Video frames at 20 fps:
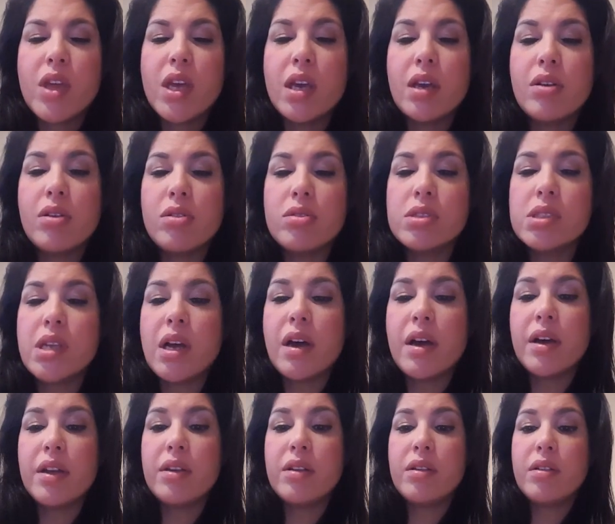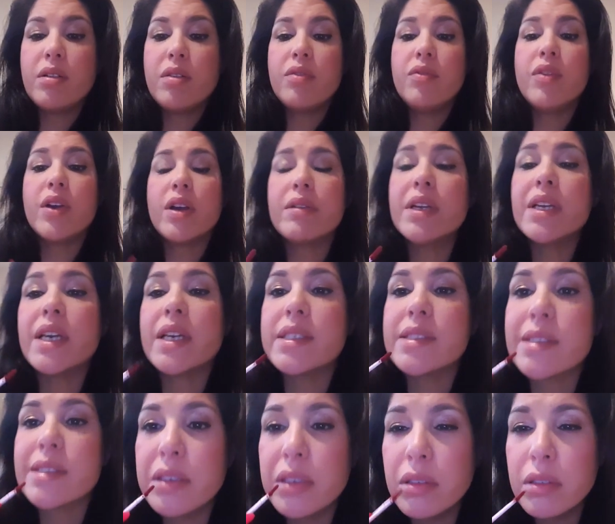It goes on very
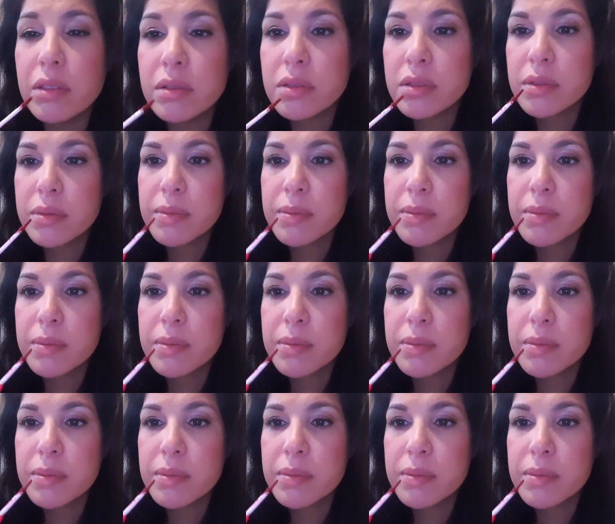nicely.